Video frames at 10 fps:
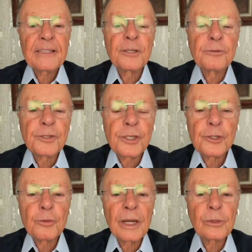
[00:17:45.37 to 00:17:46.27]

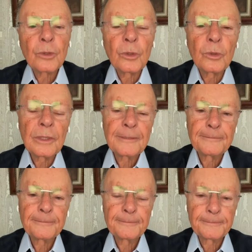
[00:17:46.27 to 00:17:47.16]
they will
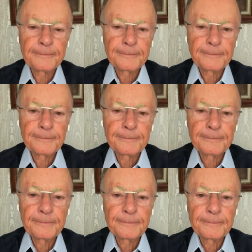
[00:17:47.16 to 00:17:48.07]
be
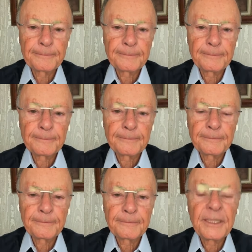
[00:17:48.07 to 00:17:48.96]
fasting in
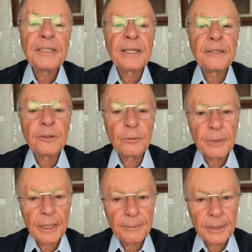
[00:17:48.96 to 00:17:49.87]
vain.
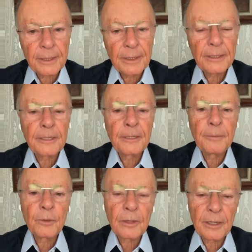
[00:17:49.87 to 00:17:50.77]
Did you
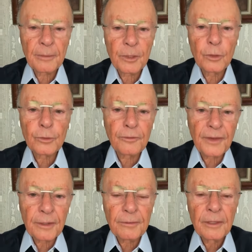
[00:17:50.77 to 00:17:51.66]
understand, my
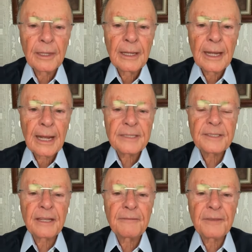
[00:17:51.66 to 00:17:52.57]
friend?
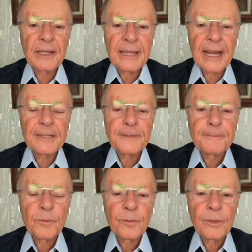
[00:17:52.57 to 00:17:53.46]
I'm
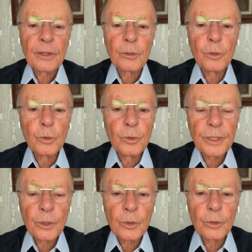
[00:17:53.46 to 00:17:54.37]
saying the
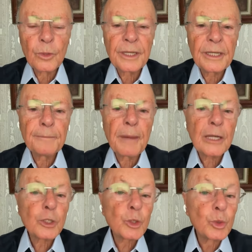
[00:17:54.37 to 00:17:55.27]
truth this
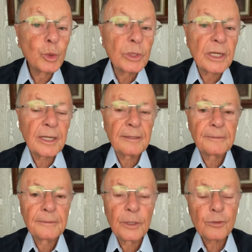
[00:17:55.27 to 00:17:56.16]
way.
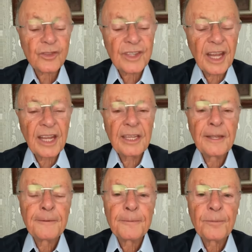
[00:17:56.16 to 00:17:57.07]
It even
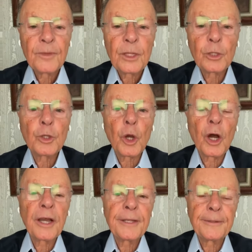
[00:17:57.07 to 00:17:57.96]
hurts, I know.
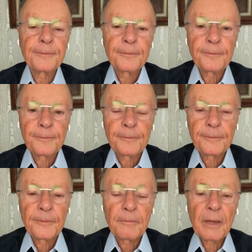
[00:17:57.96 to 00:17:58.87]
I know it
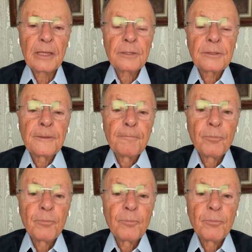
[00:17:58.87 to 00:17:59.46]
hurts,